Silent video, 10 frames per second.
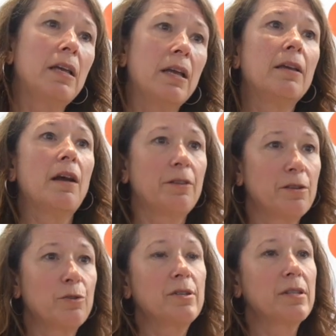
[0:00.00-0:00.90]
in other
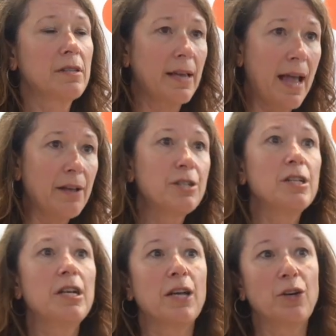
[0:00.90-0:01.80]
sources like
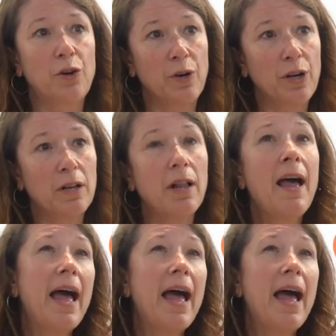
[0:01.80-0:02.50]
algae and krill,